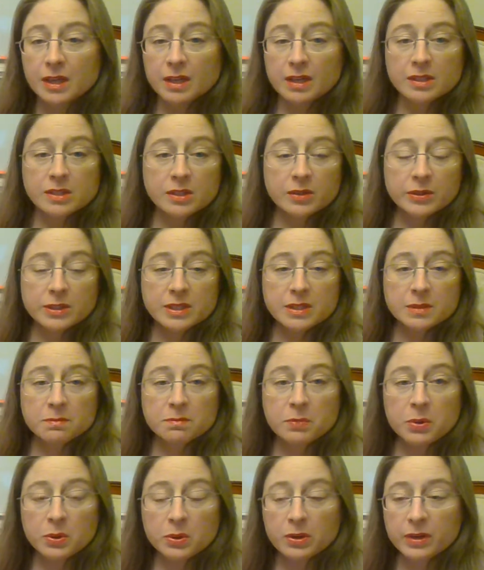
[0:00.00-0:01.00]
So it's
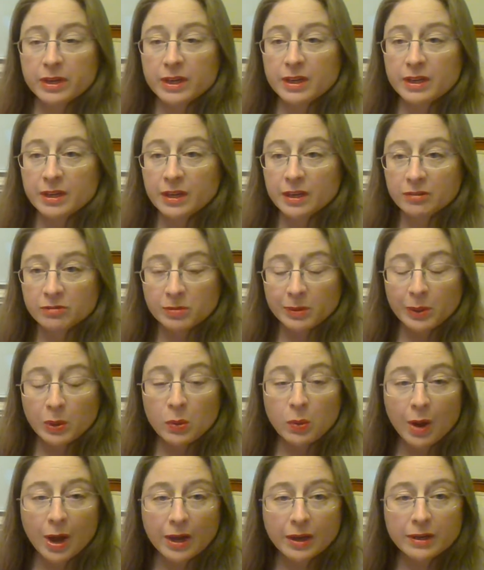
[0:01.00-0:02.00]
important and
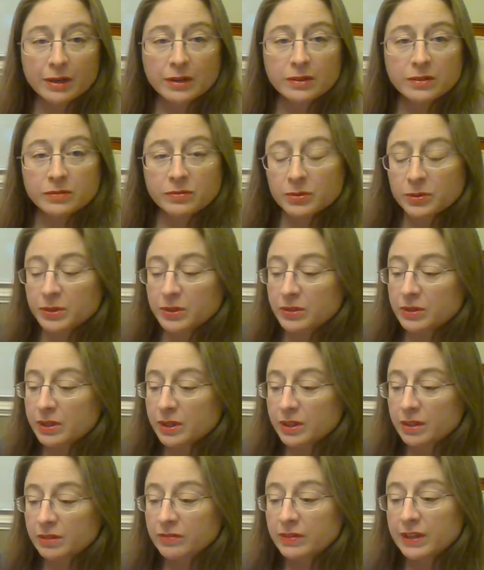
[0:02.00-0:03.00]
required for you to
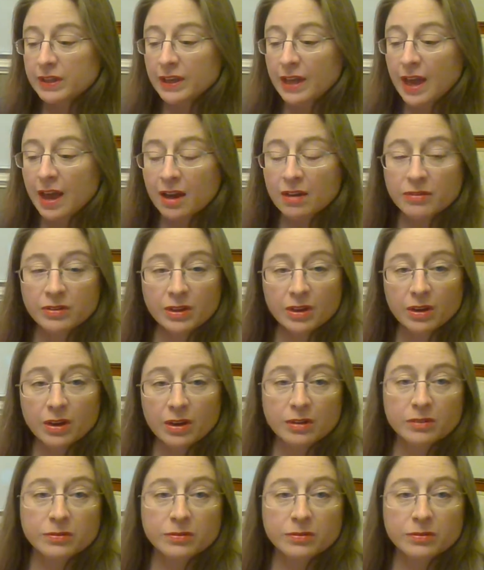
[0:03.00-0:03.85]
give the caveat